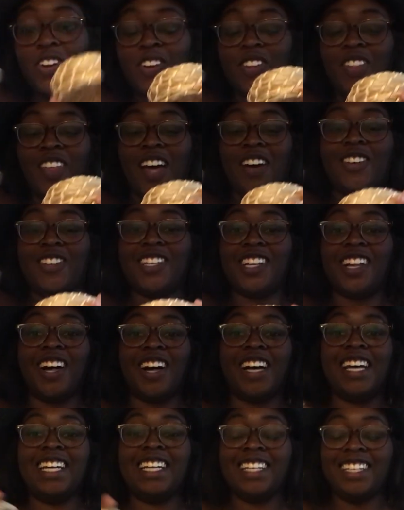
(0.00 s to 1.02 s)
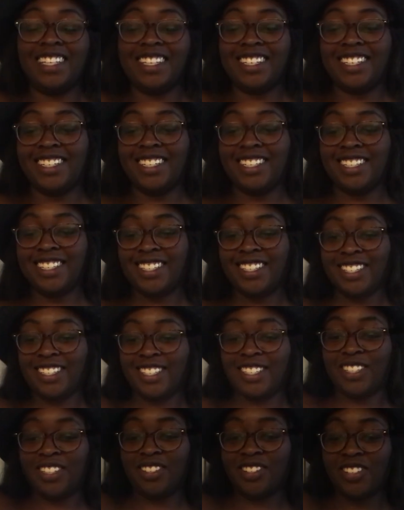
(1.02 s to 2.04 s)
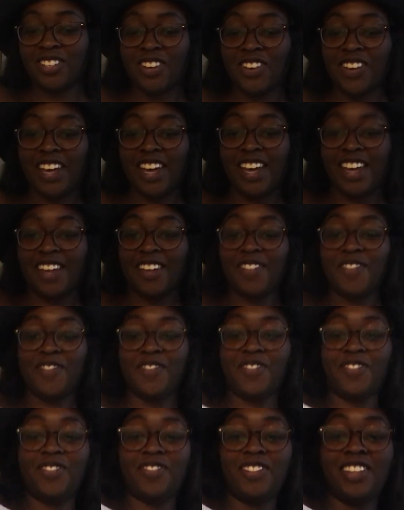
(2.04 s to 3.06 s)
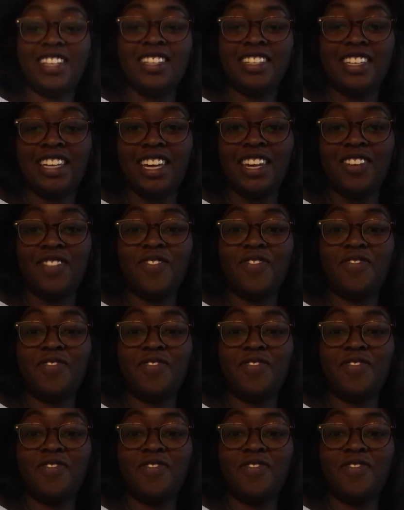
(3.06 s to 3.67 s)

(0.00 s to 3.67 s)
That was a lot. Okay, let's see.